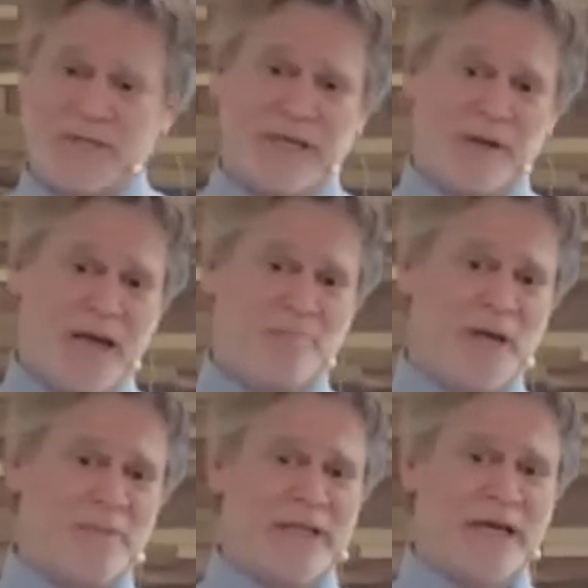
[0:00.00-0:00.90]
And, and
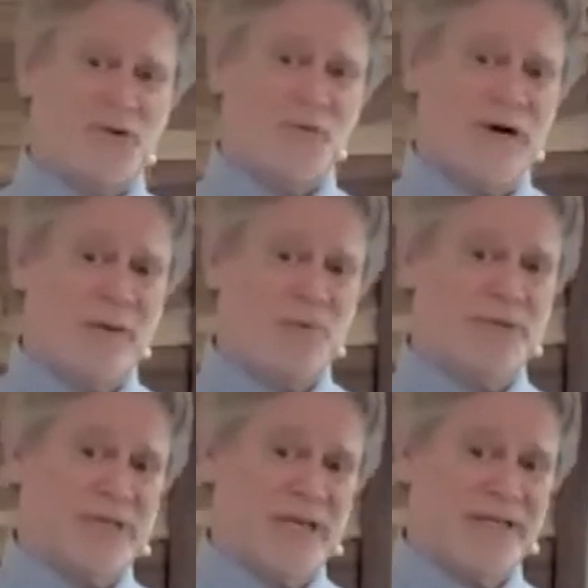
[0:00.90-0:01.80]
maybe that
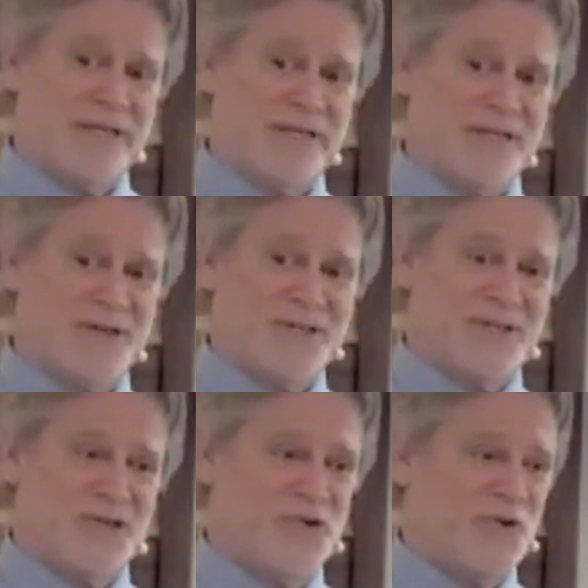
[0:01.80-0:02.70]
20% starts
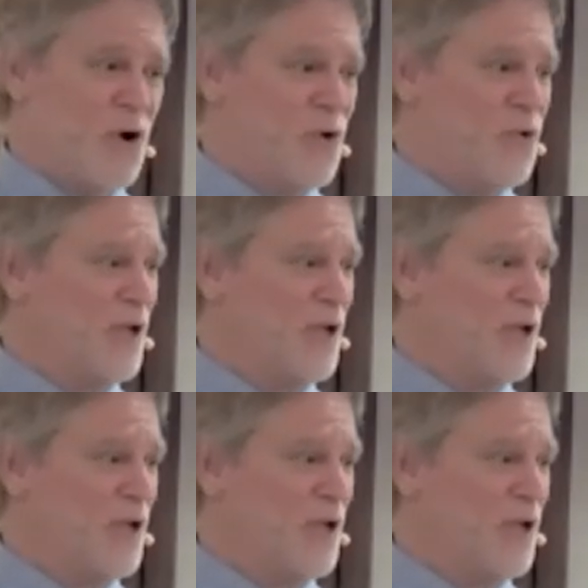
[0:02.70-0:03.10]
to grow